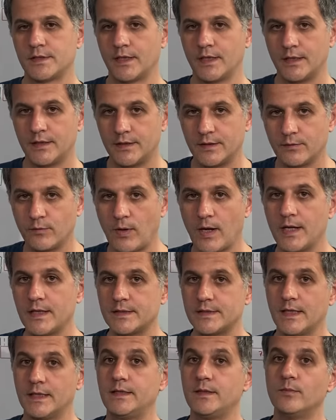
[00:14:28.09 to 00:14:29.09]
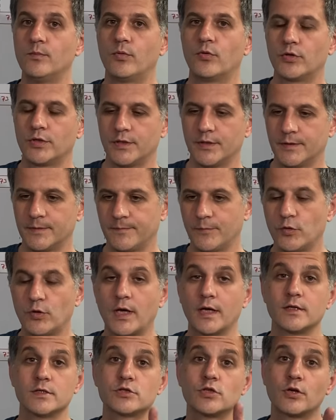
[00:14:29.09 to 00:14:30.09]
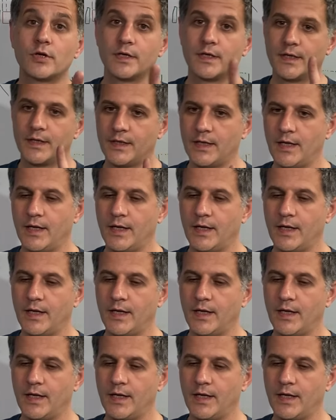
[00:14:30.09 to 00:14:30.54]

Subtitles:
And why is that important? Okay, sorry.